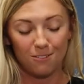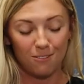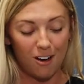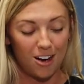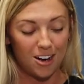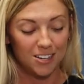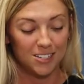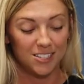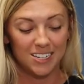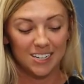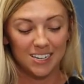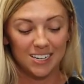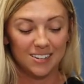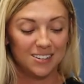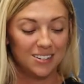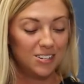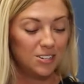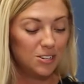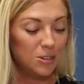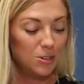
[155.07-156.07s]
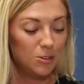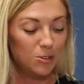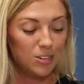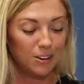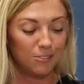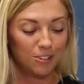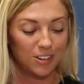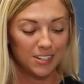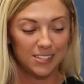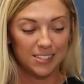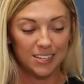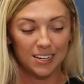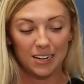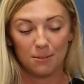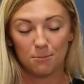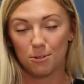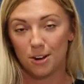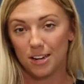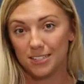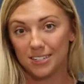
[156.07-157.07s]
Austin, two different
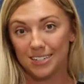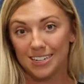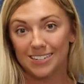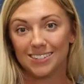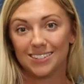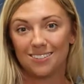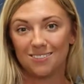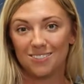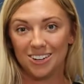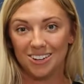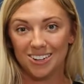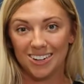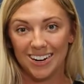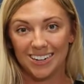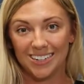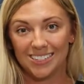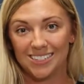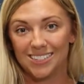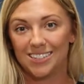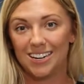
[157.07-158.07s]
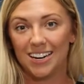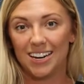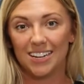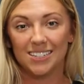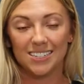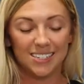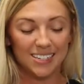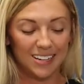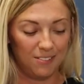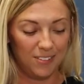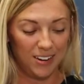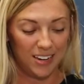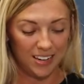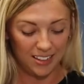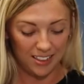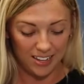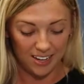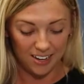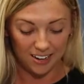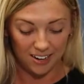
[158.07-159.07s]
sitting presidents of the United States
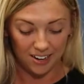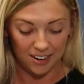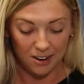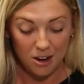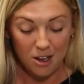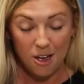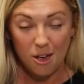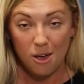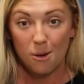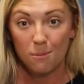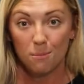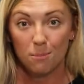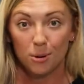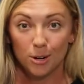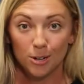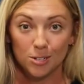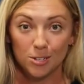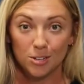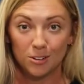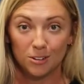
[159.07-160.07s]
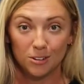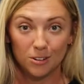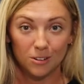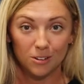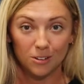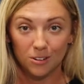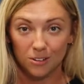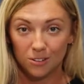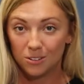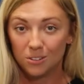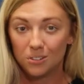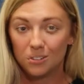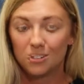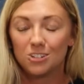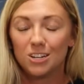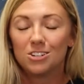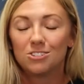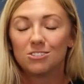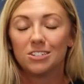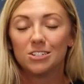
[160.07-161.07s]
giving their personal
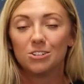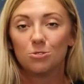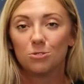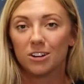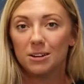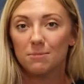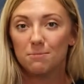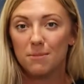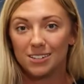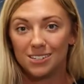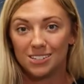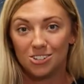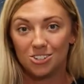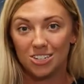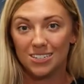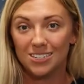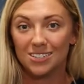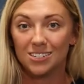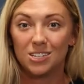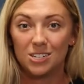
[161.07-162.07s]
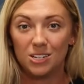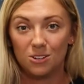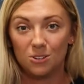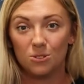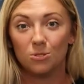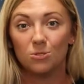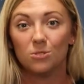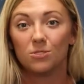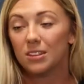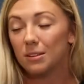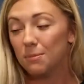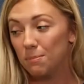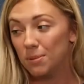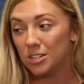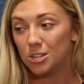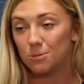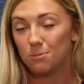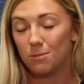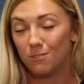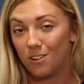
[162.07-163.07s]
congratulatory messages to the
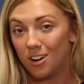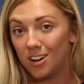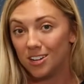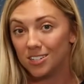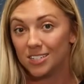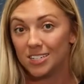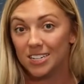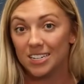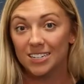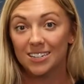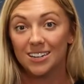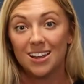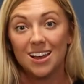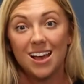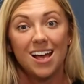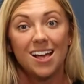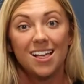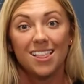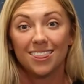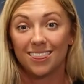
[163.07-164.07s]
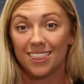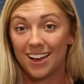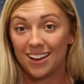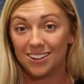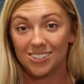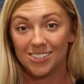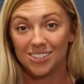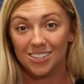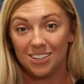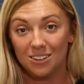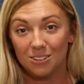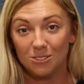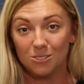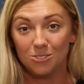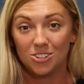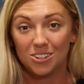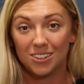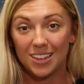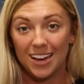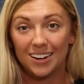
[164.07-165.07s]
Bishop of Austin. That's
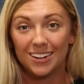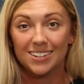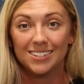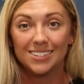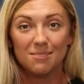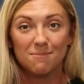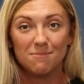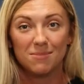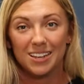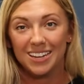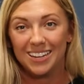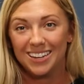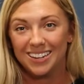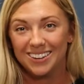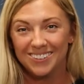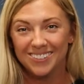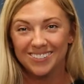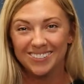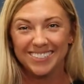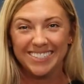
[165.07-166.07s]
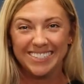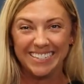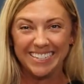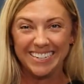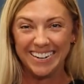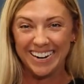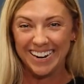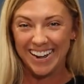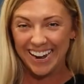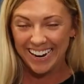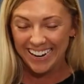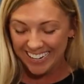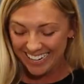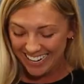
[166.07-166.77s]
huge. That is something you don't see today.